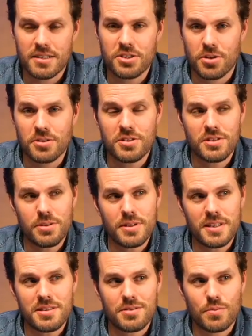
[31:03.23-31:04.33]
a lot of churches
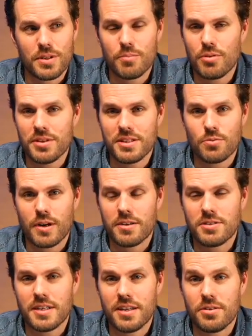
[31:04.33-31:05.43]
do this, where they pull these
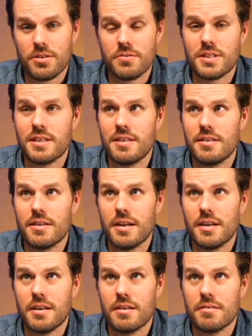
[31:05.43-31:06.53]
choirs together. You've seen
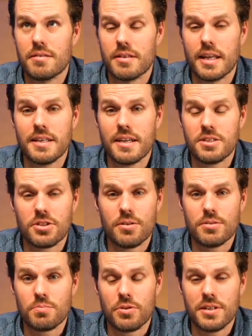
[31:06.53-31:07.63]
late night
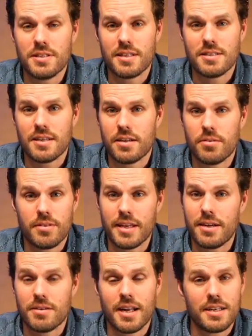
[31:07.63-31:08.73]
shows pull these things together.
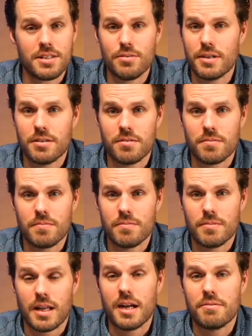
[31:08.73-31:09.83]
They are not doing
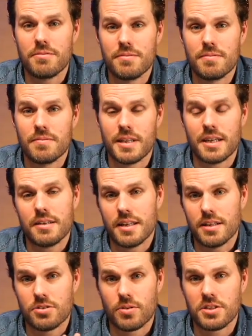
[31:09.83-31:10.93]
live, like
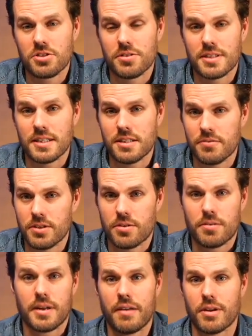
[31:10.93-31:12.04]
in the traditional sense of
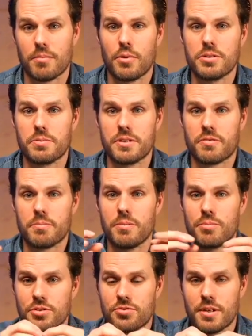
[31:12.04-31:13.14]
they're having multiple different
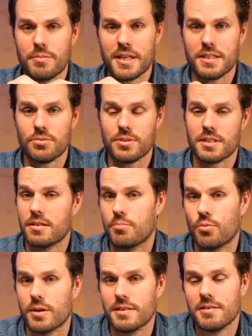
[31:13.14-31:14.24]
people streaming into a
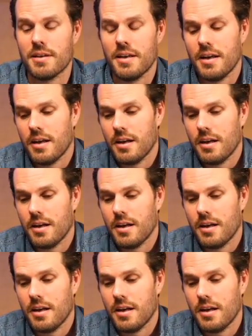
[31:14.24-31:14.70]
single point.